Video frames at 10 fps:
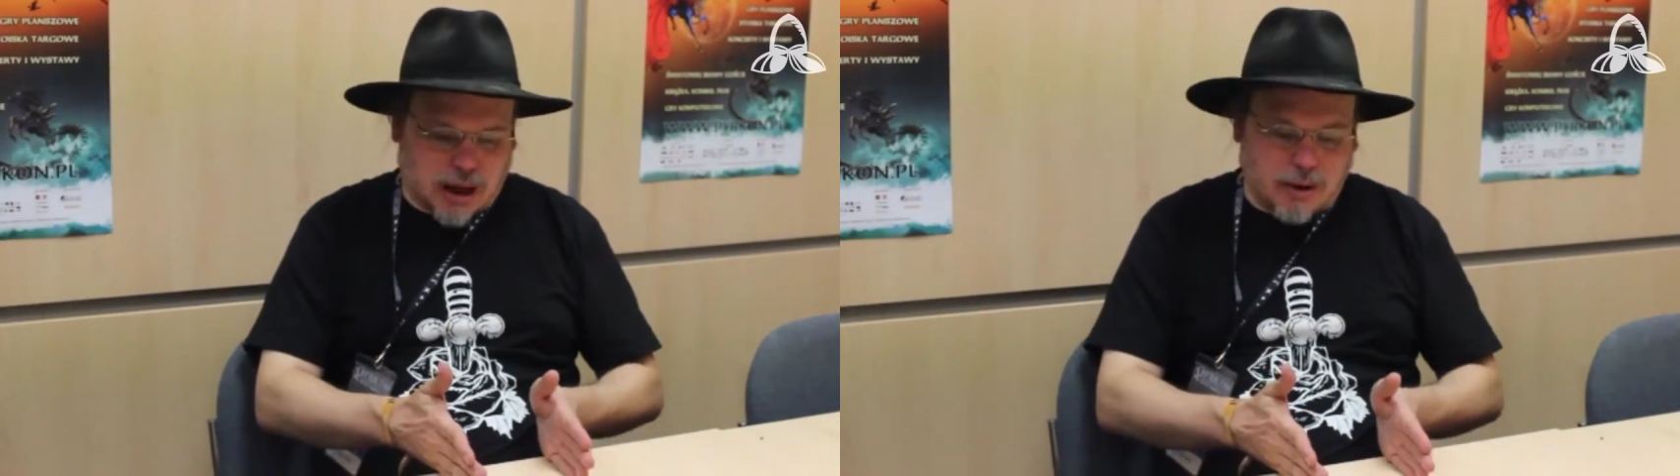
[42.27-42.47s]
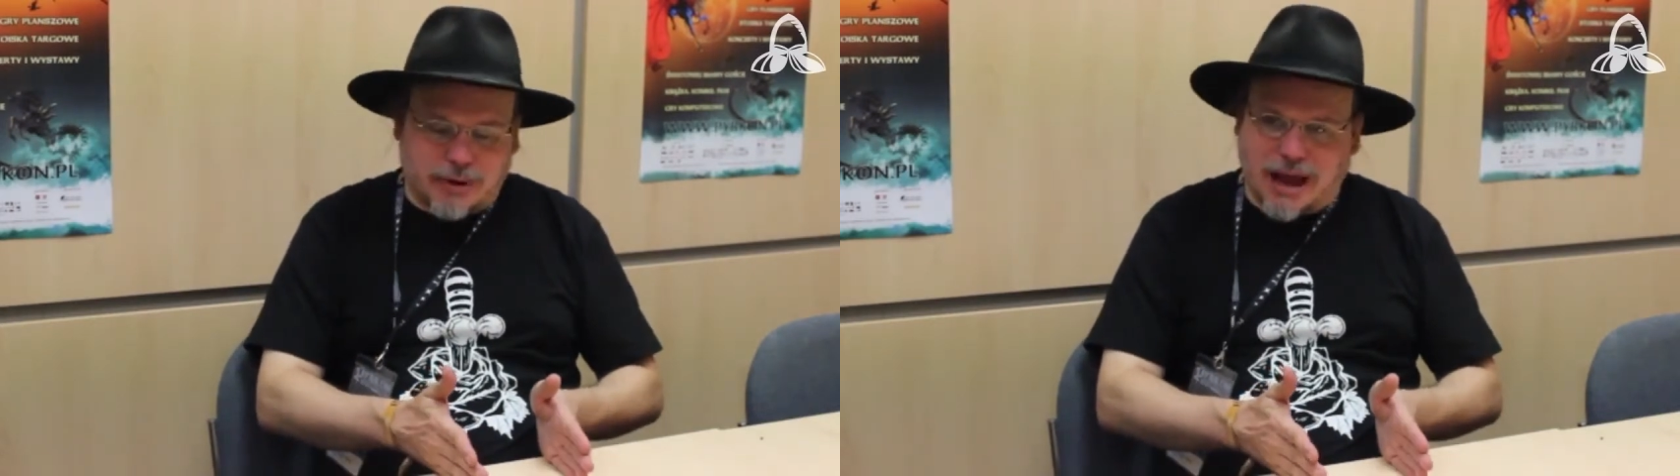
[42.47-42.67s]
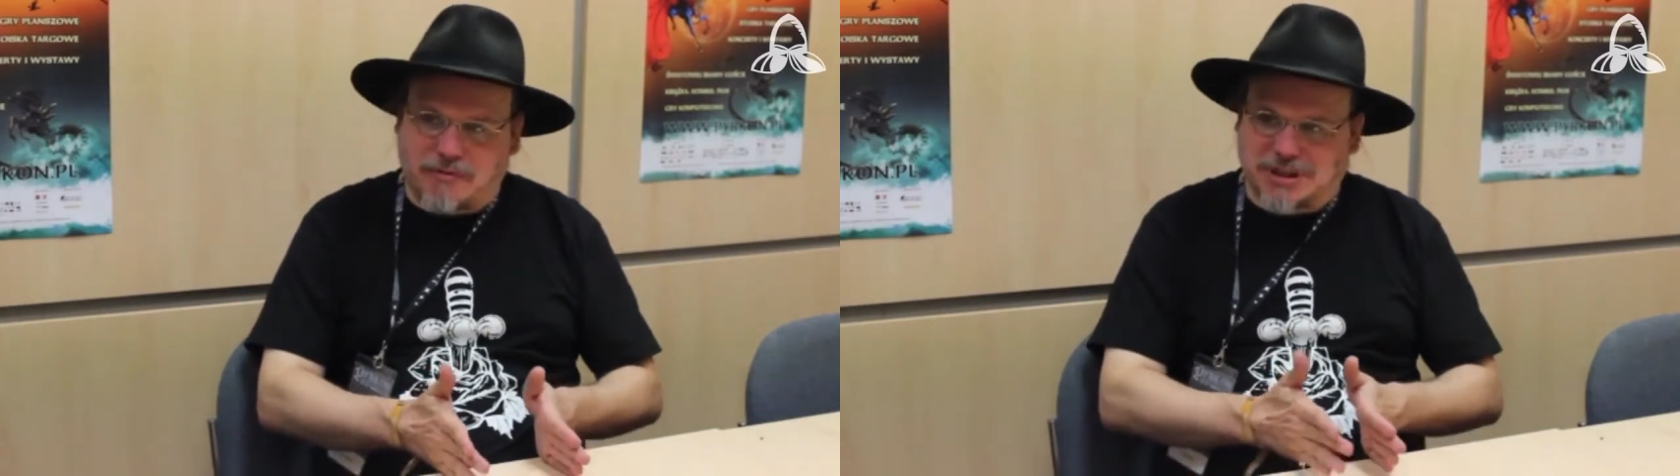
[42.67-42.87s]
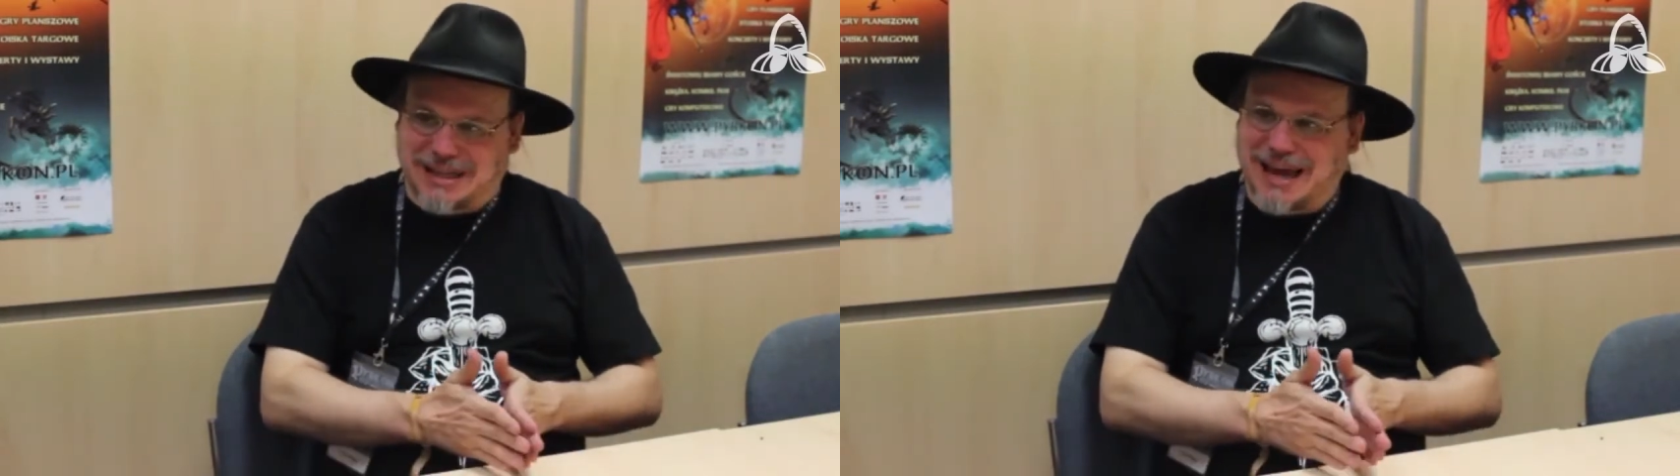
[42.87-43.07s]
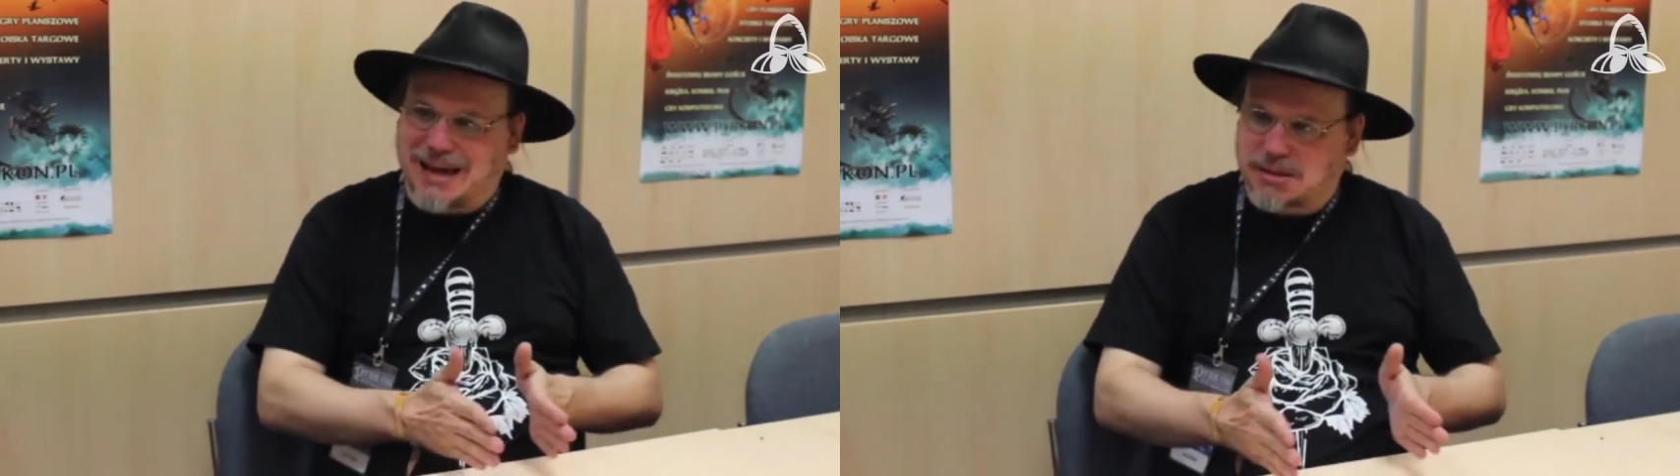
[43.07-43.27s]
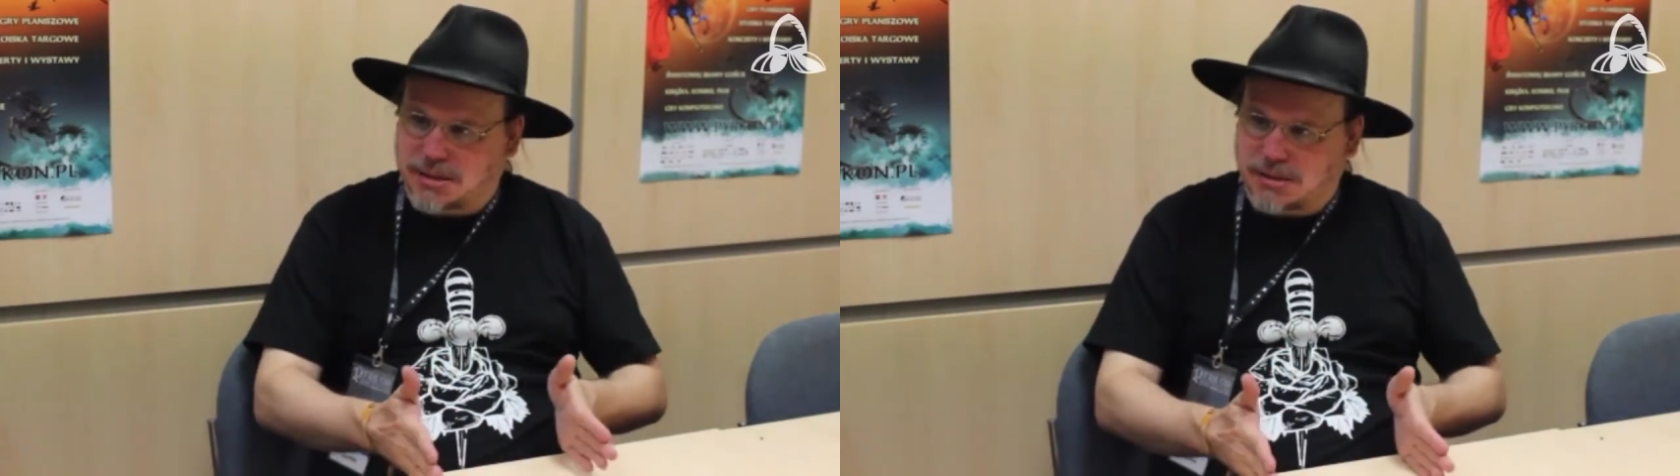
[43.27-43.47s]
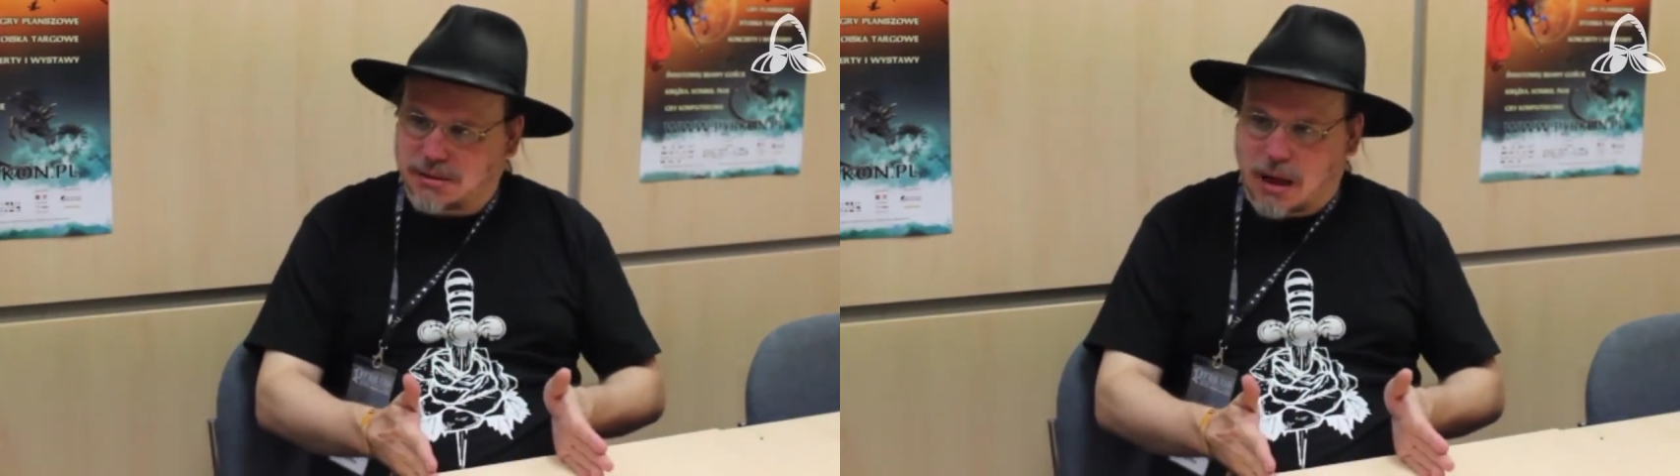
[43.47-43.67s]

I would have to guess